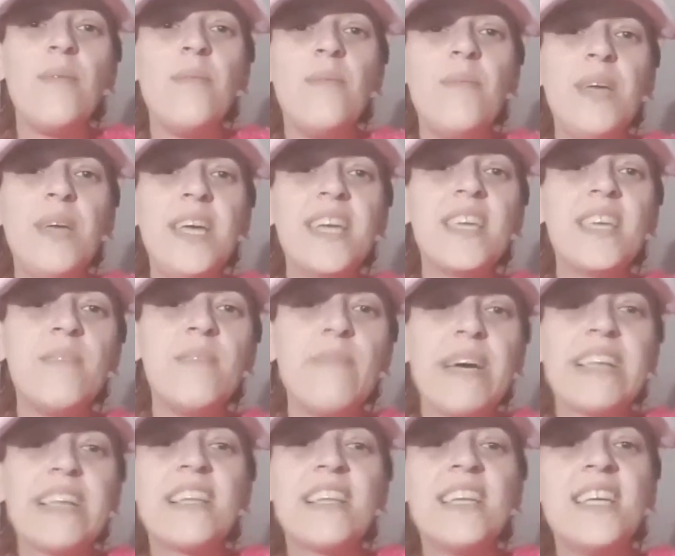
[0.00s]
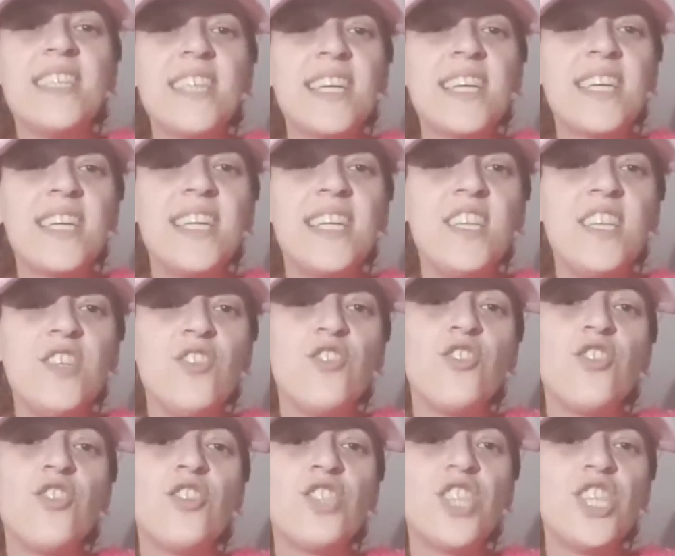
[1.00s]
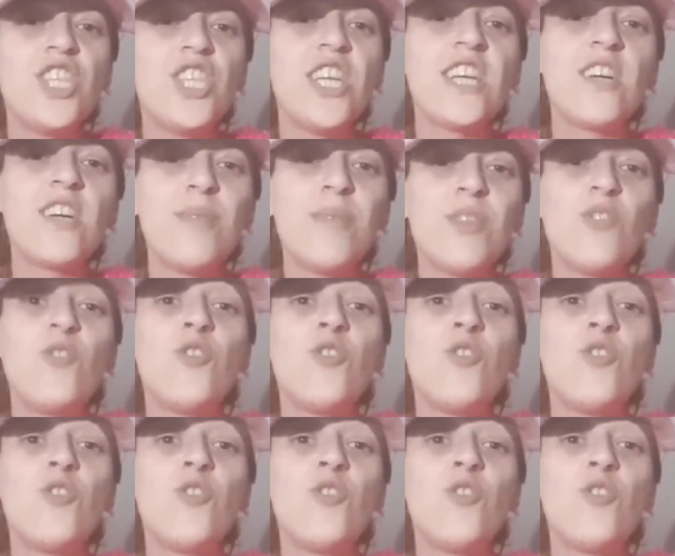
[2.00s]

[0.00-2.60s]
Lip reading: Megan, Madeline had a great neurology checkup at the